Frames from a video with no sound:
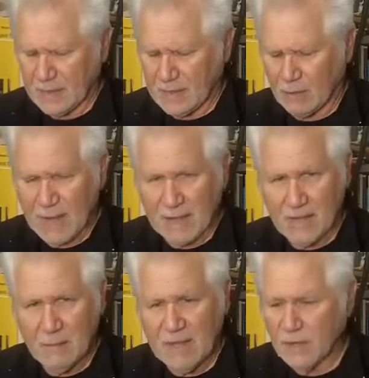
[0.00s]
Now when I
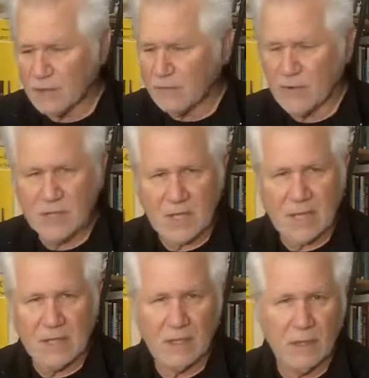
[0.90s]
get a meter, the first
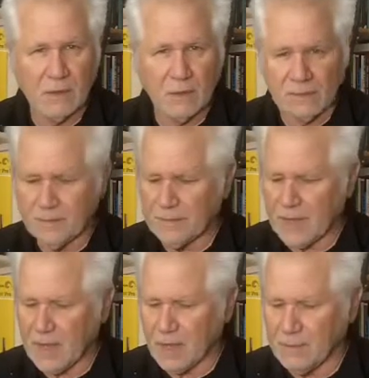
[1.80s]
thing I do,
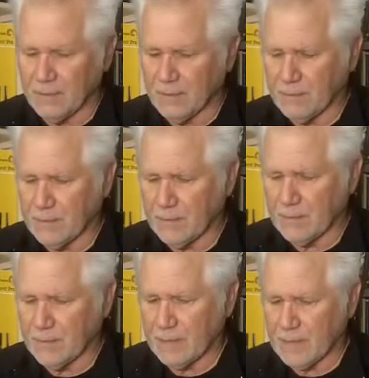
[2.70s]

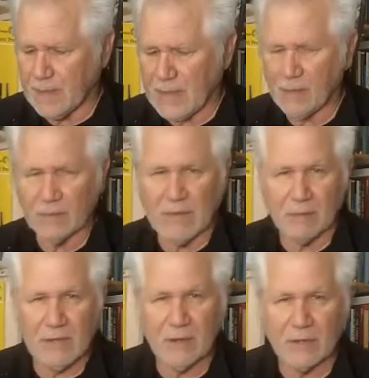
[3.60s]
I don't
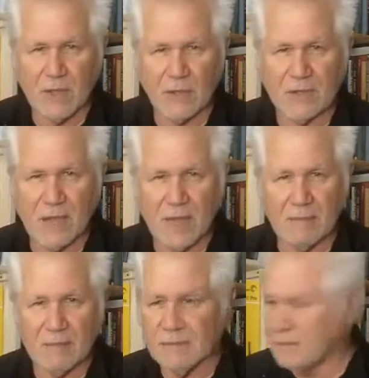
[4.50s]
get meters all the time.